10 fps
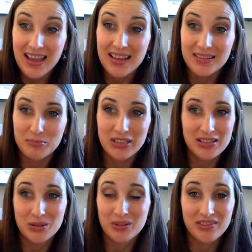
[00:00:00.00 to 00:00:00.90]
but
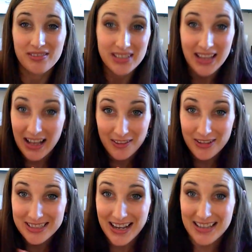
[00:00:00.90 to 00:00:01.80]
it's only 50
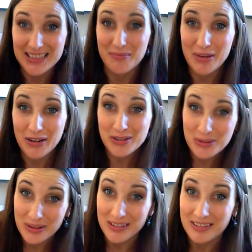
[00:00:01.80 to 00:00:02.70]
calories, guys, compared
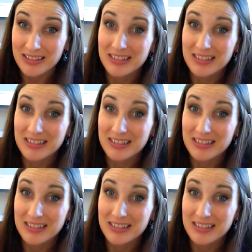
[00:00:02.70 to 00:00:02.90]
to the